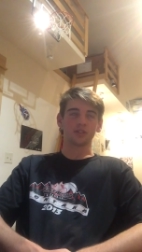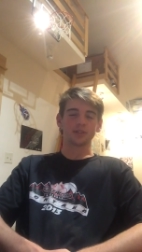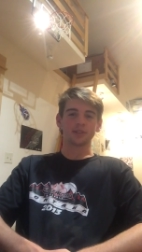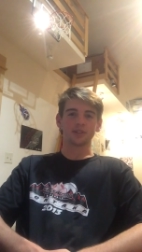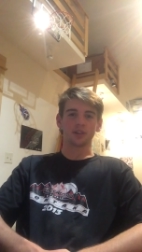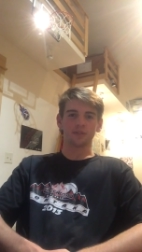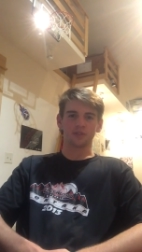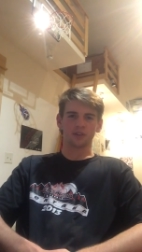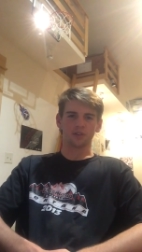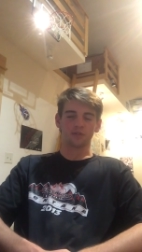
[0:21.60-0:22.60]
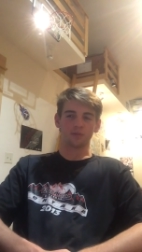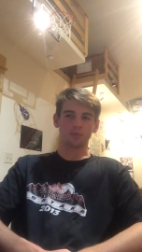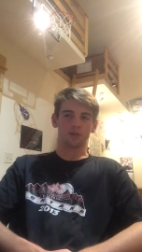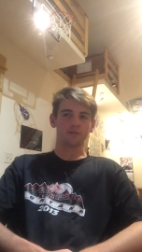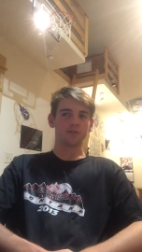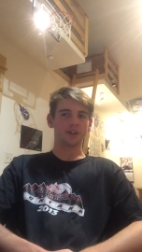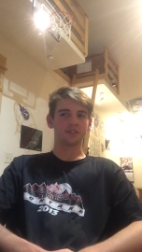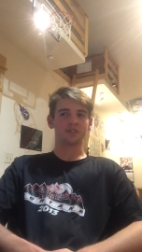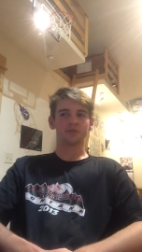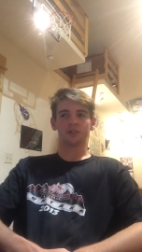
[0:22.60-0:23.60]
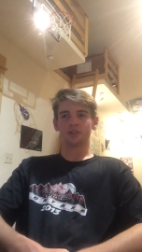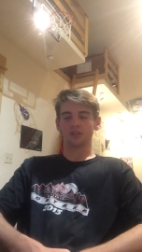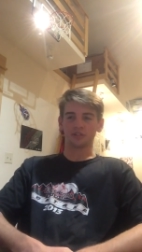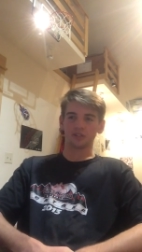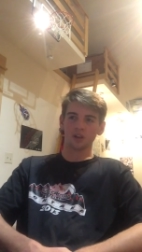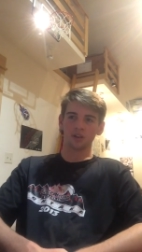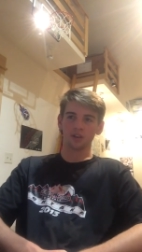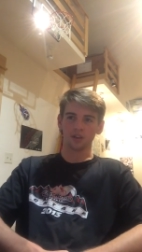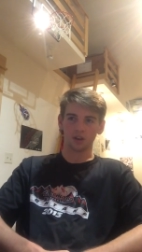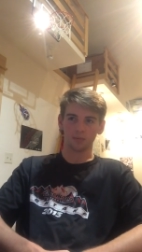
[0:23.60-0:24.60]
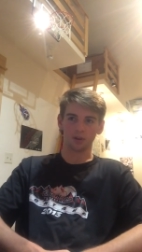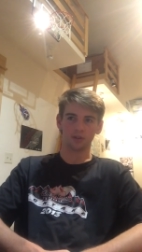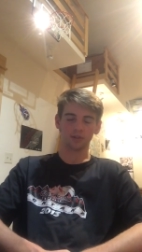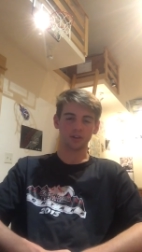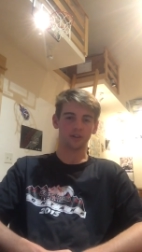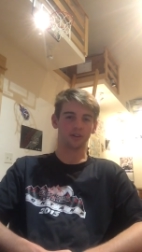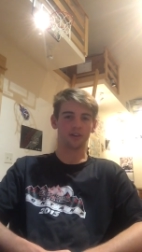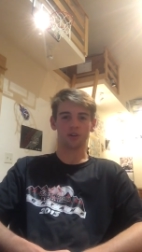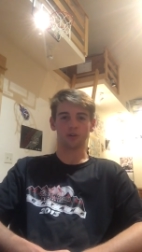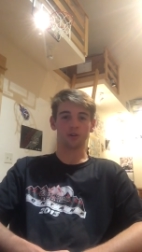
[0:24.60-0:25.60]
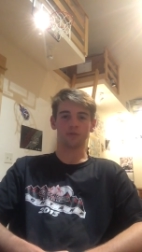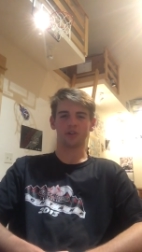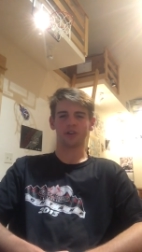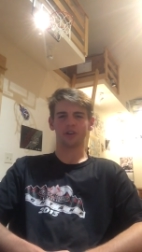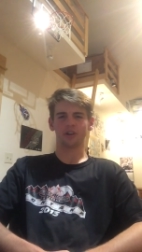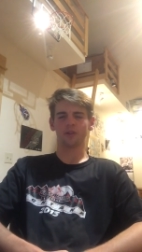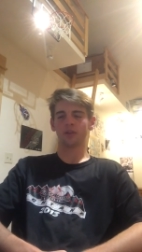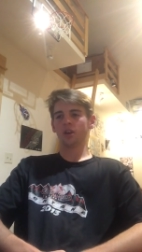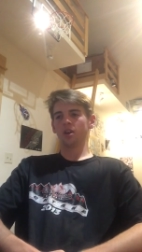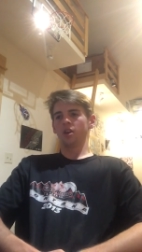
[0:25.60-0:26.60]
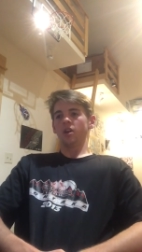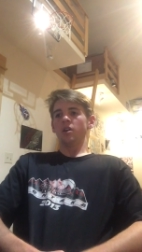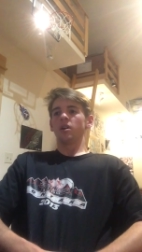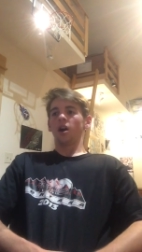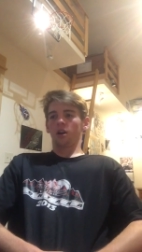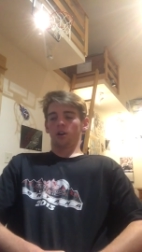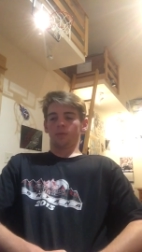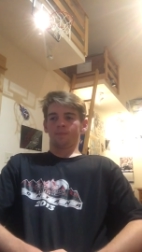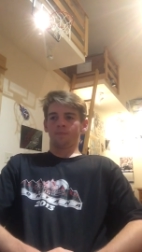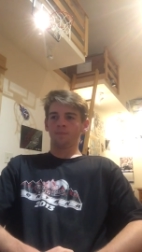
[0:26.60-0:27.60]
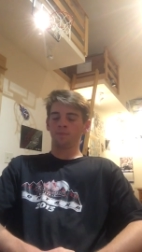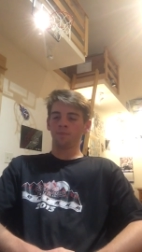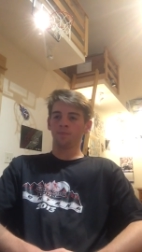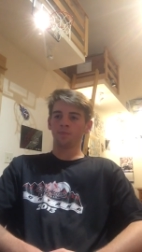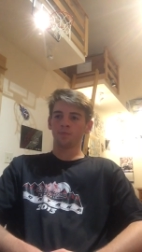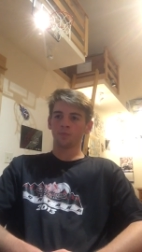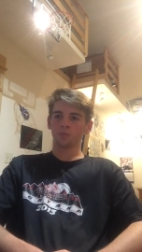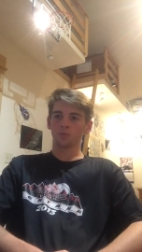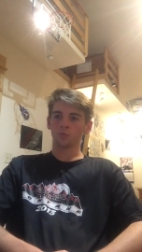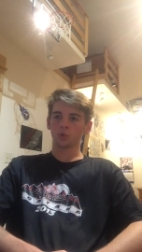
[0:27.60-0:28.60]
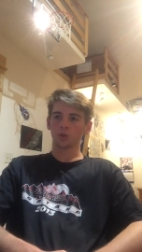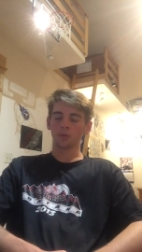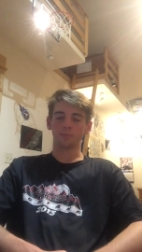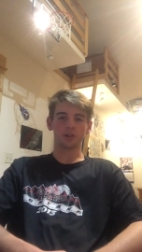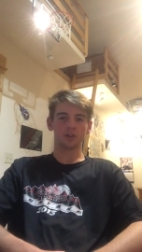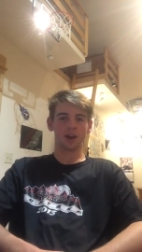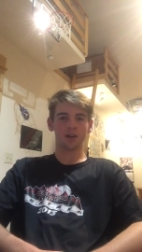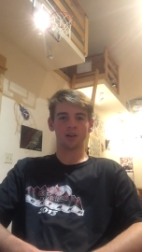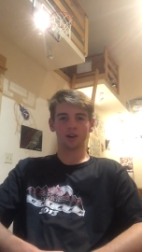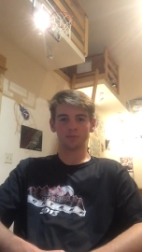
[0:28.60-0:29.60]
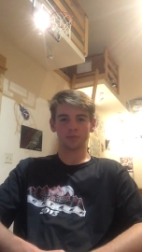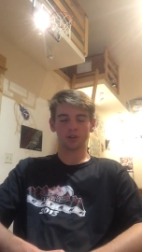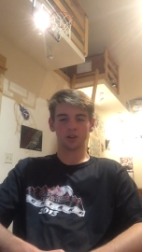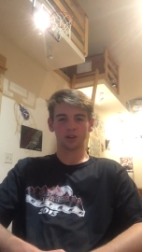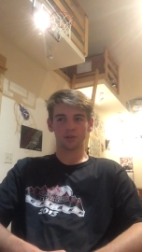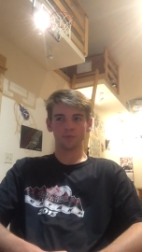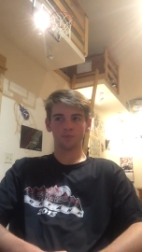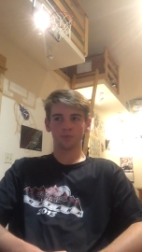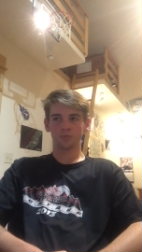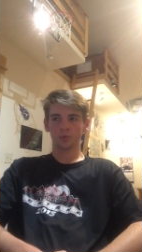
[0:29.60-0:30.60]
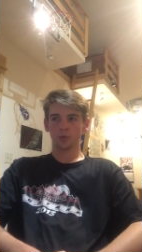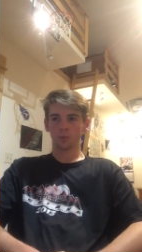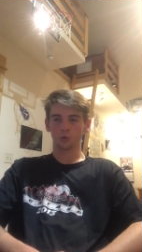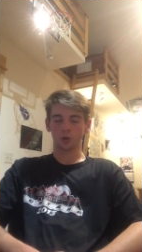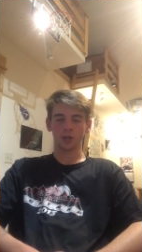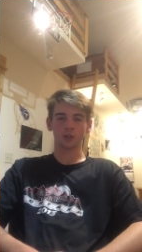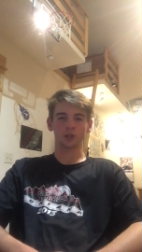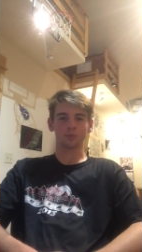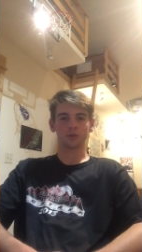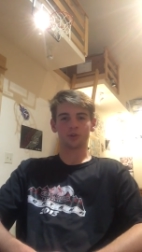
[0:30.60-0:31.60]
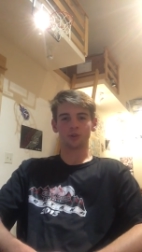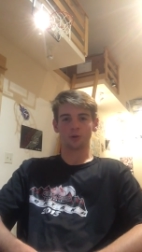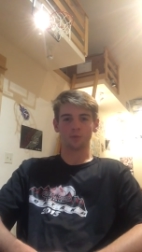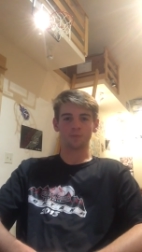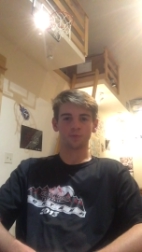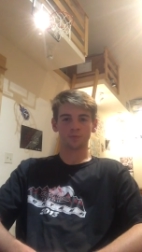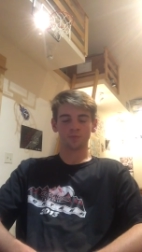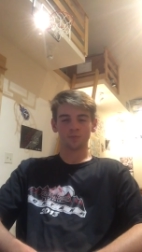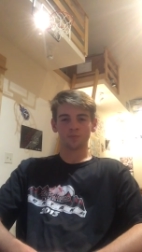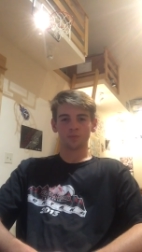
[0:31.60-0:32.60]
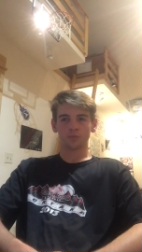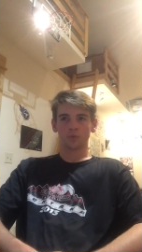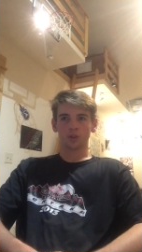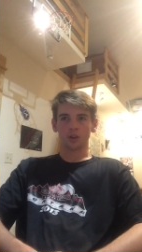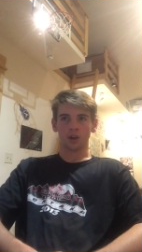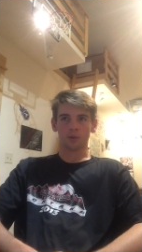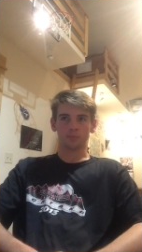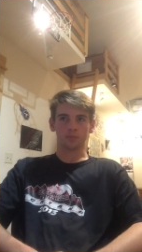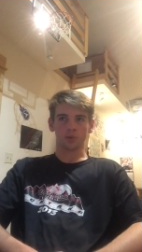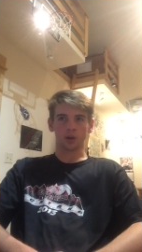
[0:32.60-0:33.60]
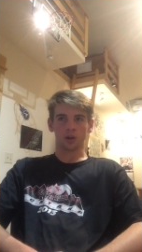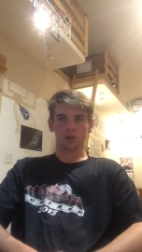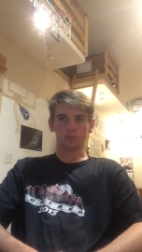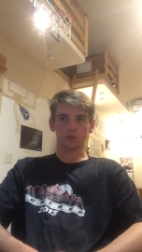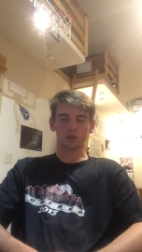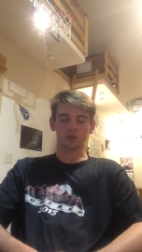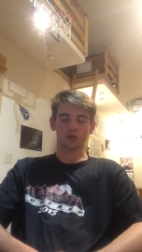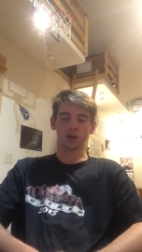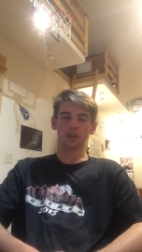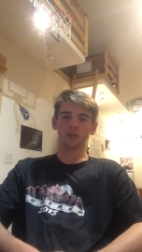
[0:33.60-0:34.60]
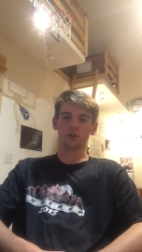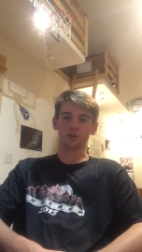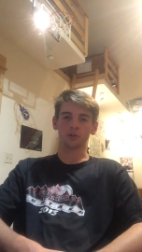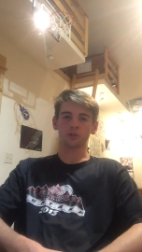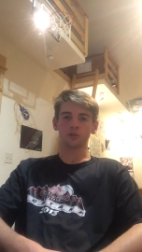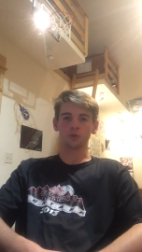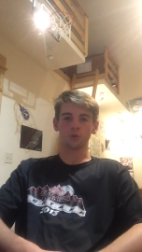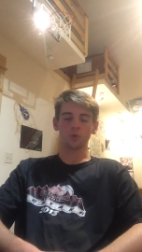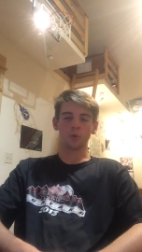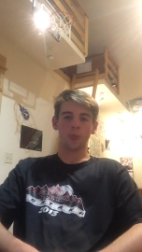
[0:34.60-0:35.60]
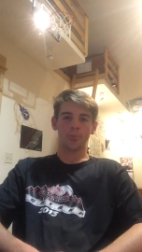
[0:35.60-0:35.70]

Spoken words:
CFL Football Frenzy videos about a year ago or over a year ago. Um, but now I'm trying something new. I'm going to try and go into